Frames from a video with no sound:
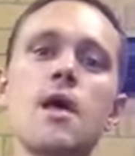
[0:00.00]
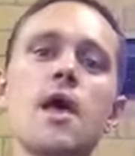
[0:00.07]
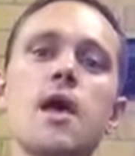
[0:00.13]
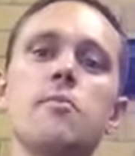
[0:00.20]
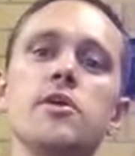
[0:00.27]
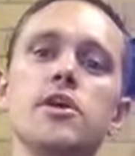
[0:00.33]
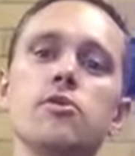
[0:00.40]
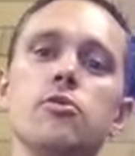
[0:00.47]

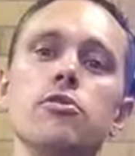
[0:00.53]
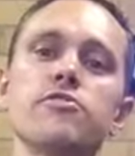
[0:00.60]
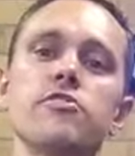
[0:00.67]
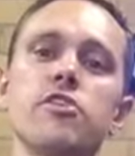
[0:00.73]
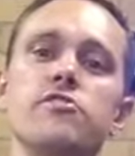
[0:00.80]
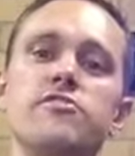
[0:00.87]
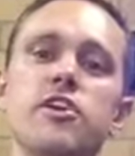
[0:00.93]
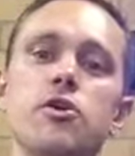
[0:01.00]
And we can
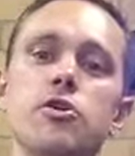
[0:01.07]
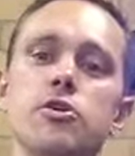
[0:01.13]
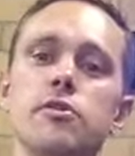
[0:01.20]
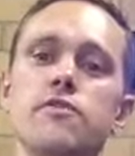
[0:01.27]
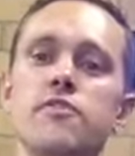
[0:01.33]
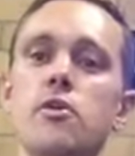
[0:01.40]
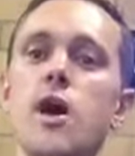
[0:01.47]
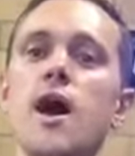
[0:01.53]
also tell you
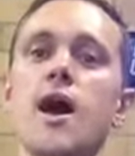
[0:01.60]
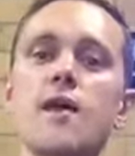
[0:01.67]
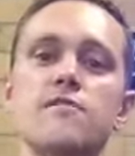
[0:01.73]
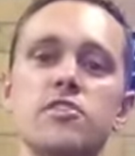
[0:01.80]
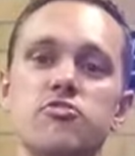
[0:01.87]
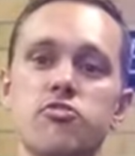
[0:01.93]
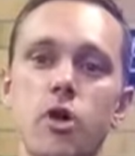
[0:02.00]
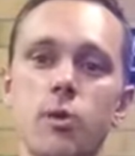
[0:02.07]
if you are
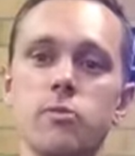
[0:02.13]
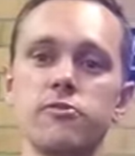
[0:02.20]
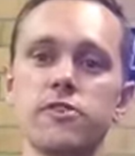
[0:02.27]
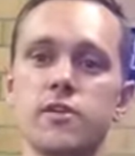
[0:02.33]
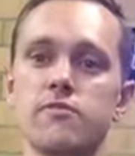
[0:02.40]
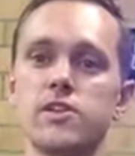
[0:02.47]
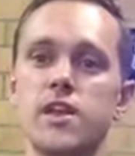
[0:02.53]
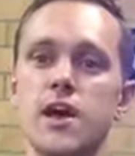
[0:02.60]
having troubles
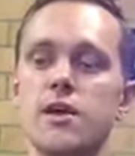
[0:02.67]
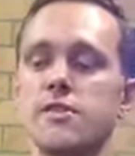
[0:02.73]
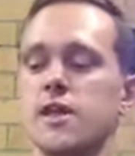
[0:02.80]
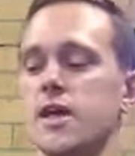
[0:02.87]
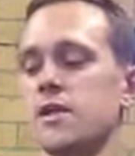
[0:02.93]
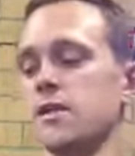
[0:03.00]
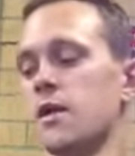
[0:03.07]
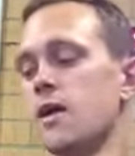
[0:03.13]
every now and
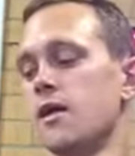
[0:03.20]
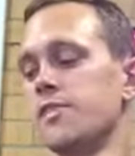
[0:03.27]
then,